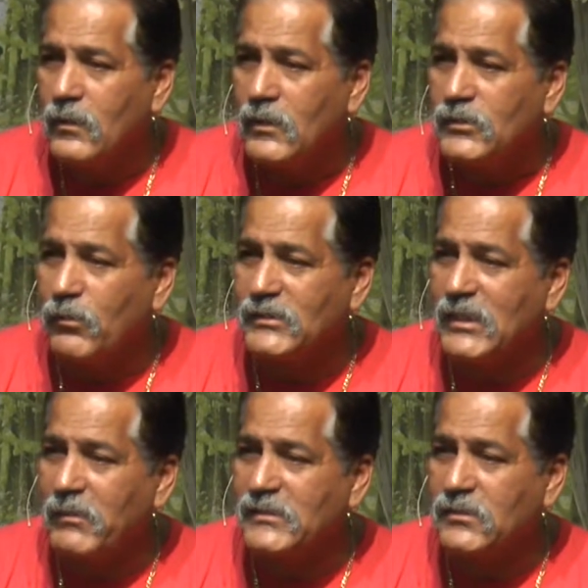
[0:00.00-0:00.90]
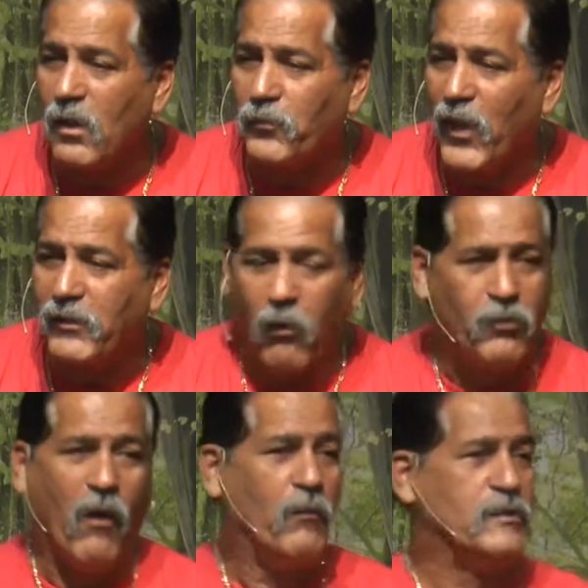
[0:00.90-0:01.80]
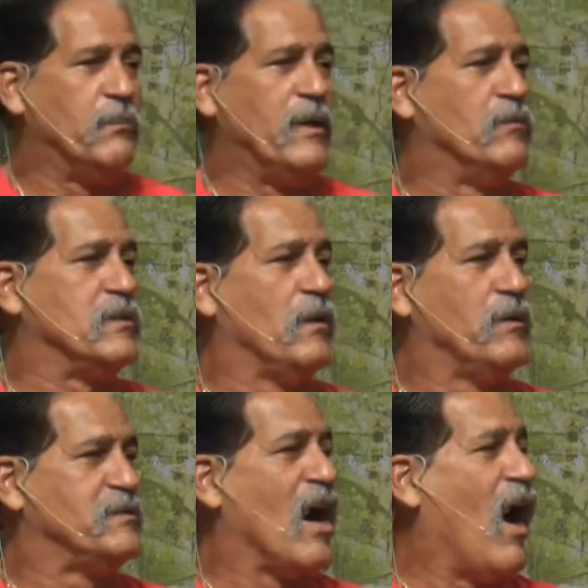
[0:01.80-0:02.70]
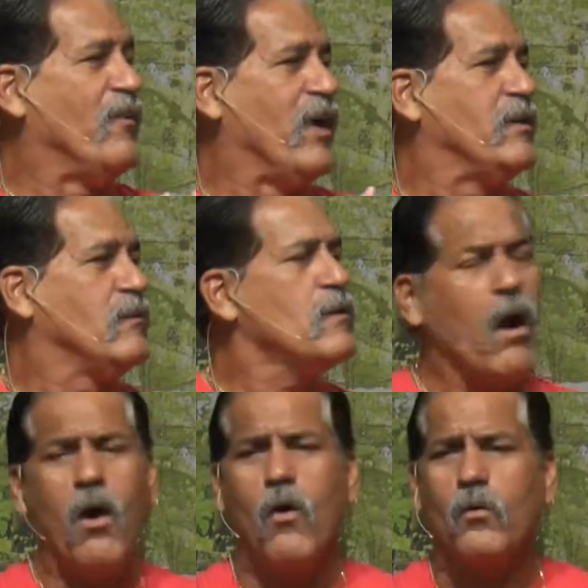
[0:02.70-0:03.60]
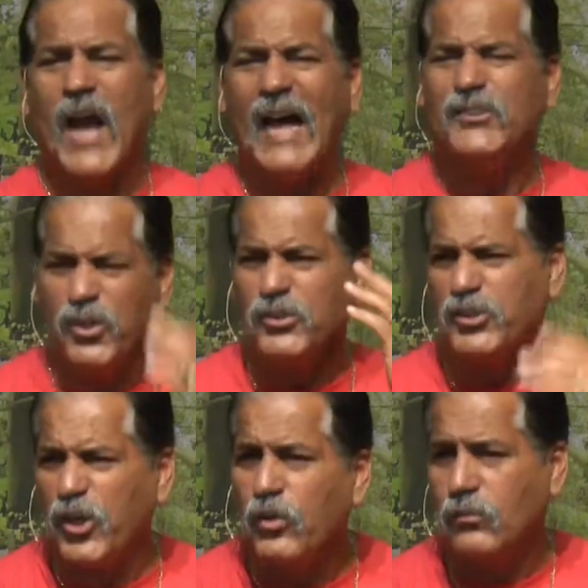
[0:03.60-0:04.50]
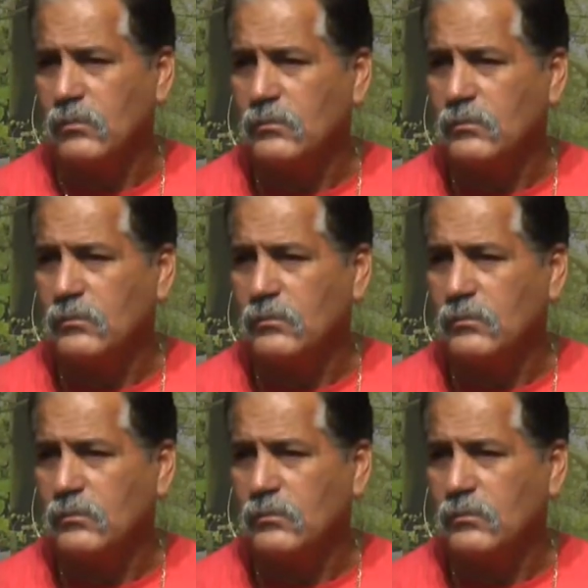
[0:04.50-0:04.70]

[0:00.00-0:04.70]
So when somebody says, Oh, thank you, oh, no, it wasn't me, it was, it was God, thank you. No, God used you.